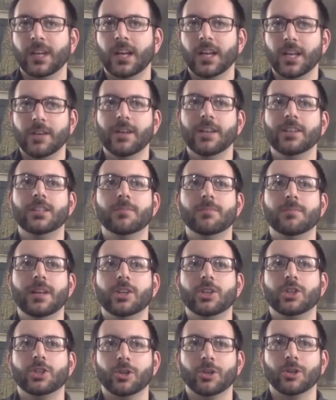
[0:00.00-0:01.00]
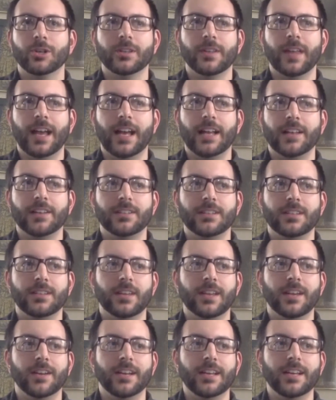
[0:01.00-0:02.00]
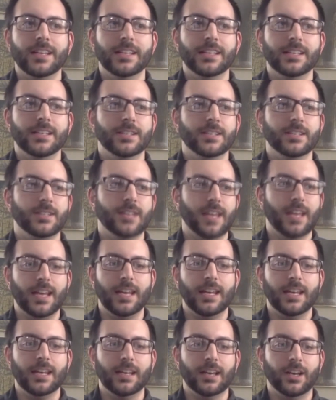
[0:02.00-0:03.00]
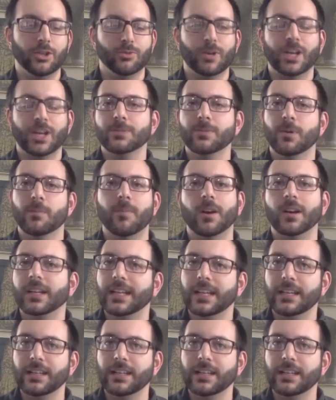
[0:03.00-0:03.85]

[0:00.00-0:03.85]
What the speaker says: You need to make sure that there is a addressable market.